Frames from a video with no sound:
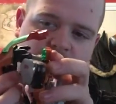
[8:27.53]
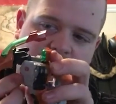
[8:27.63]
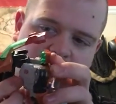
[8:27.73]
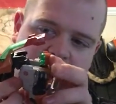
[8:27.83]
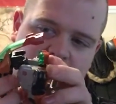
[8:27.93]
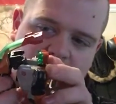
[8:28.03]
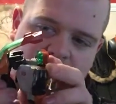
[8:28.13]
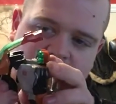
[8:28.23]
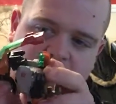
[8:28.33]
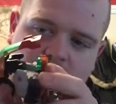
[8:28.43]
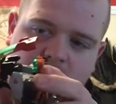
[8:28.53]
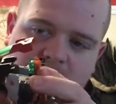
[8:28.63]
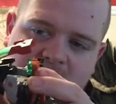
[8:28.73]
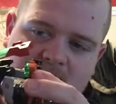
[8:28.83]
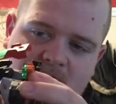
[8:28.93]
way, so there's
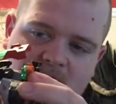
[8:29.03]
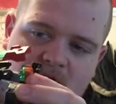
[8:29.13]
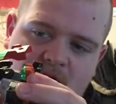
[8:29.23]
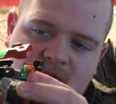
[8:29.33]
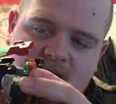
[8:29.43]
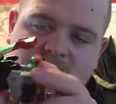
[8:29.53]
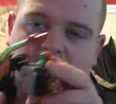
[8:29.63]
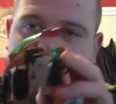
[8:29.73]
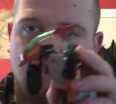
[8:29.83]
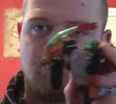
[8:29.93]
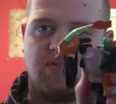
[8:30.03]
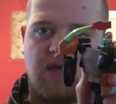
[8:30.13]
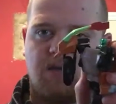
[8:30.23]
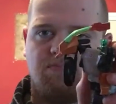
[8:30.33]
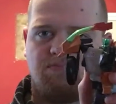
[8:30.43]
less of it,
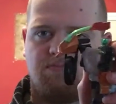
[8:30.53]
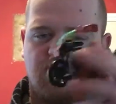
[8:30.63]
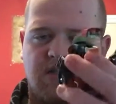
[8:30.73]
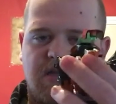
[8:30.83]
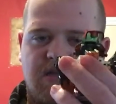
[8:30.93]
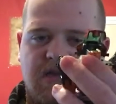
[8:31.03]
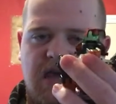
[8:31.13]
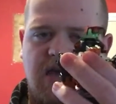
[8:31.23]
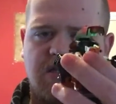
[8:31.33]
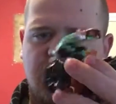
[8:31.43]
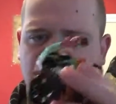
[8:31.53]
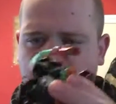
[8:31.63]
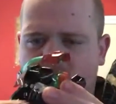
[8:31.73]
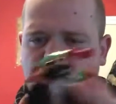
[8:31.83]
I guess.